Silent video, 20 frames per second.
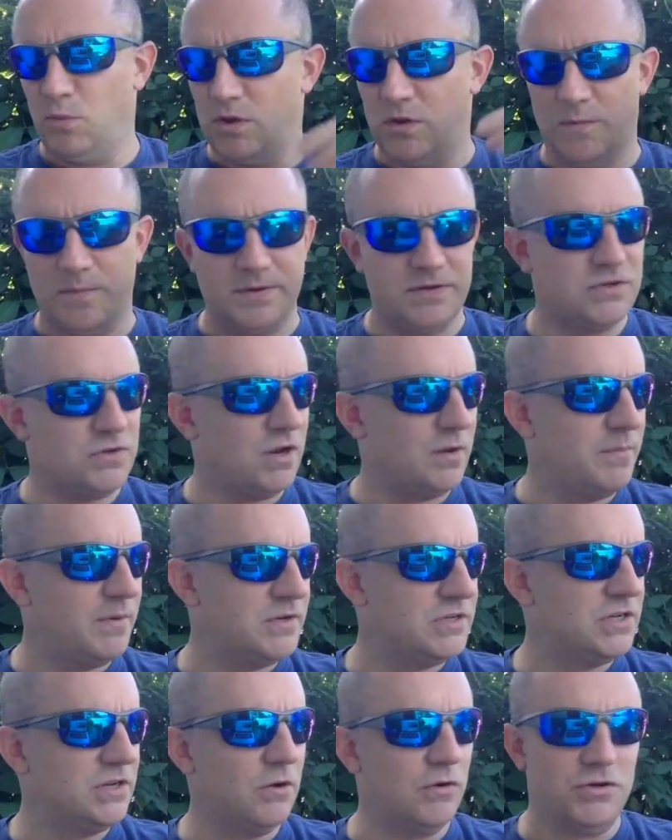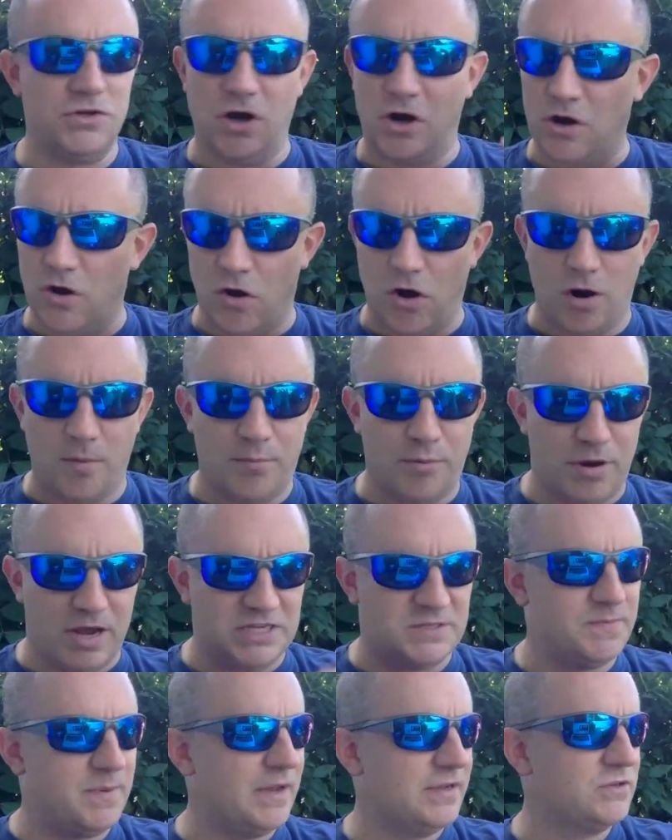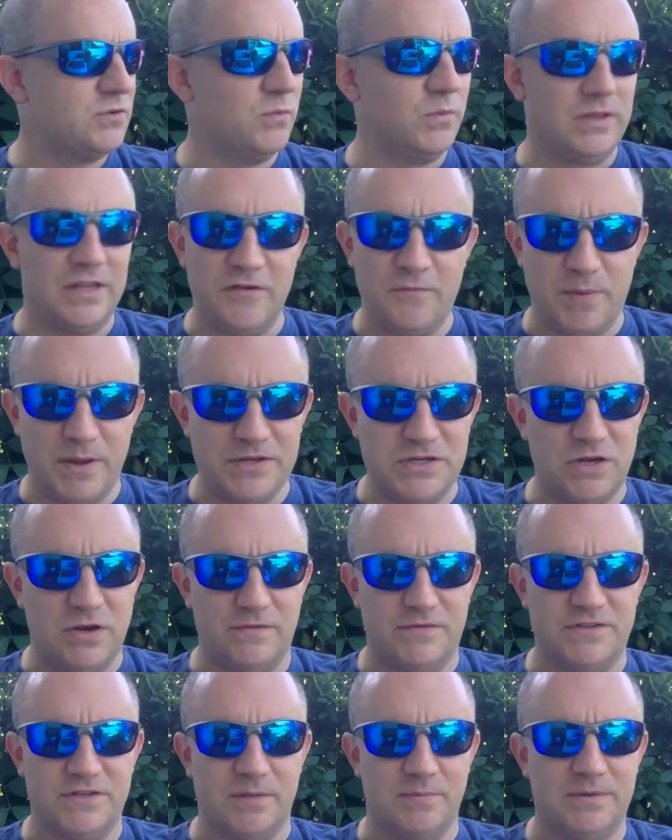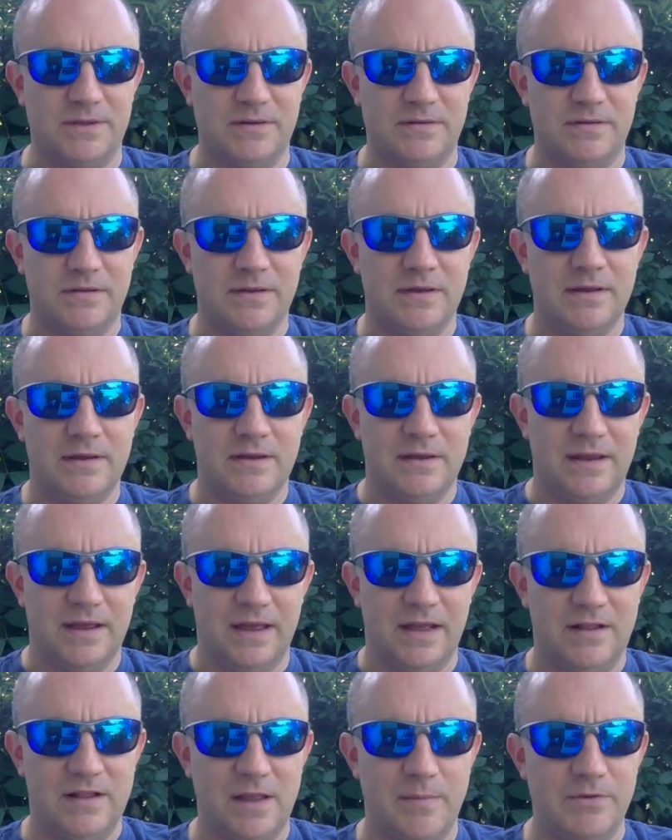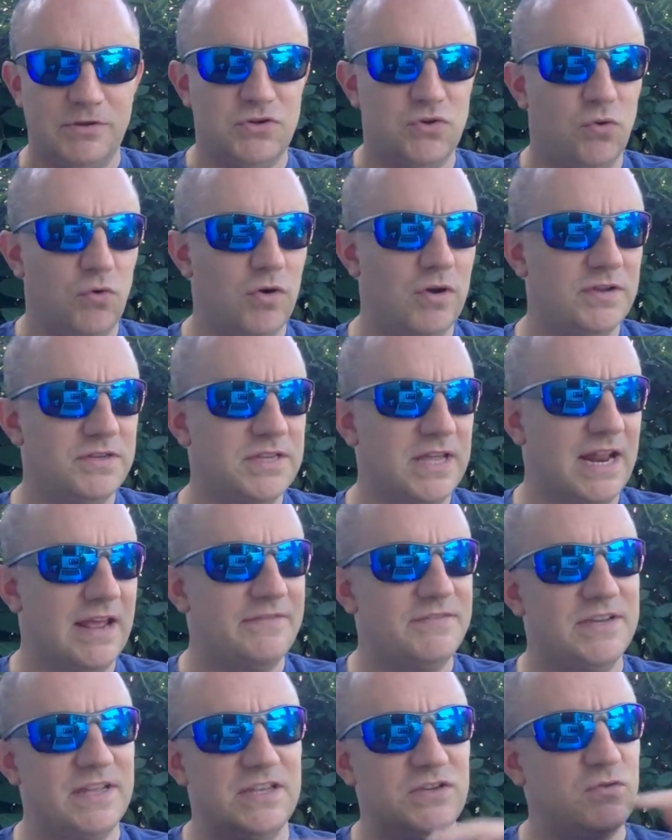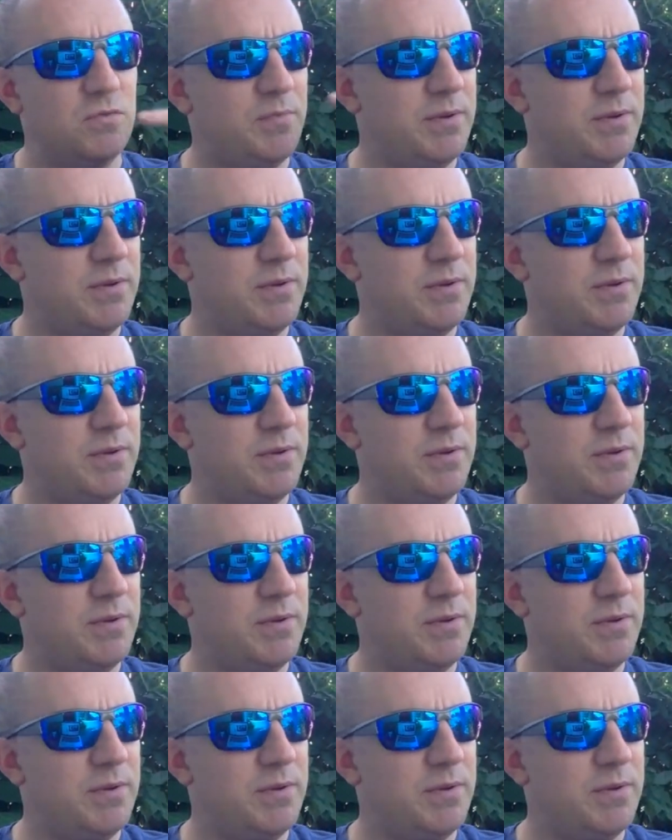Whether it be starting pitching or young arm prospects or relief pitching or something. And Gleyber Torres, and I've said this